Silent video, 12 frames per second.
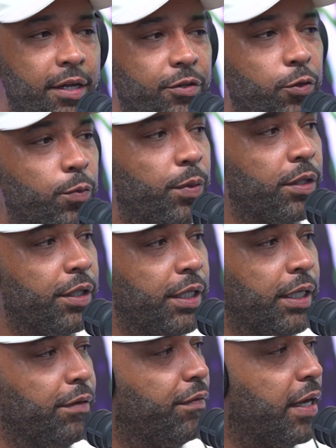I do
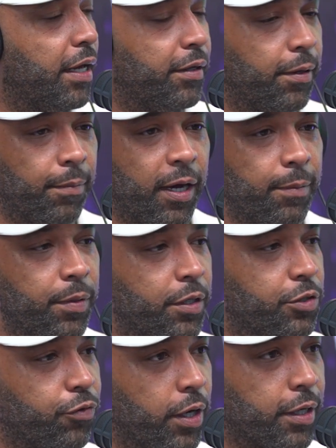believe that there might be
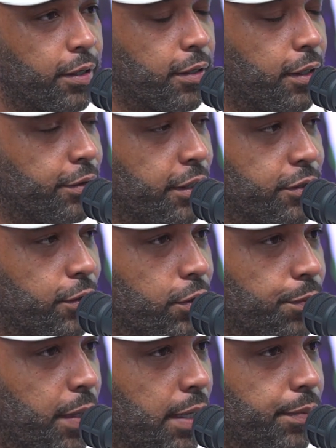a Drake and Kanye song
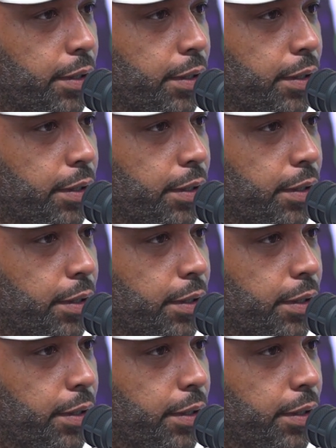to pop